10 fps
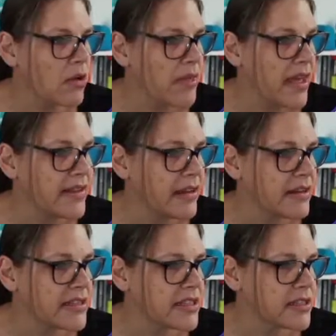there down.
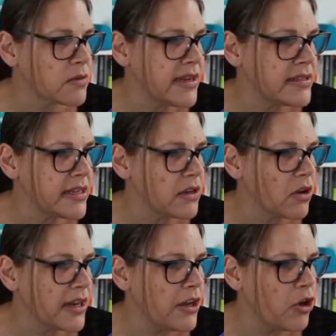Let's just squeeze these
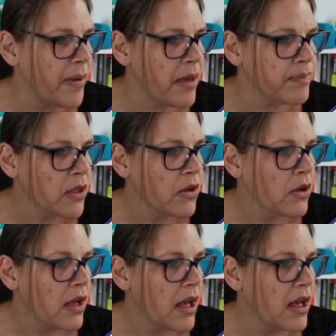along a little bit.
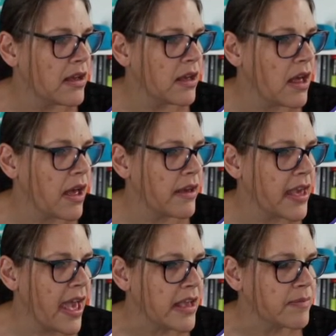
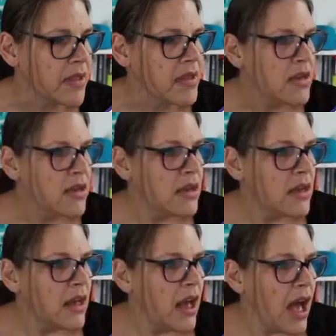Okay.
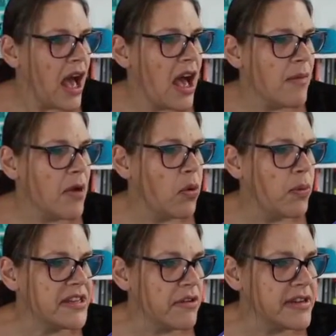We
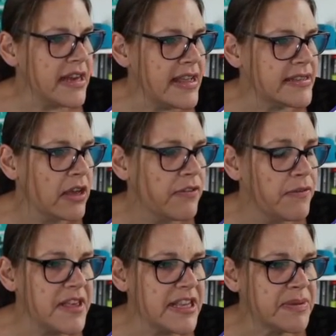don't need, for
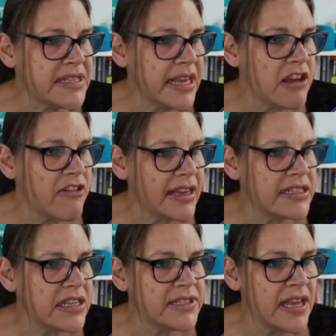this particular
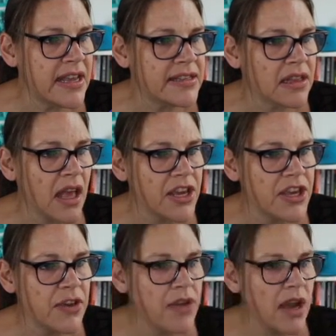activities, like
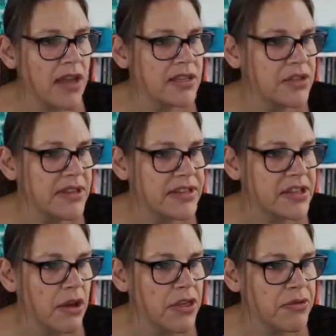you guys, you need to
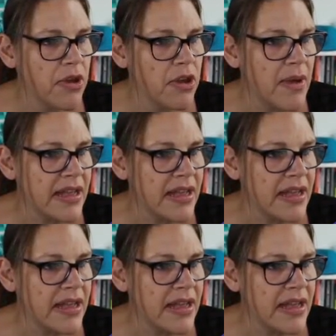go through and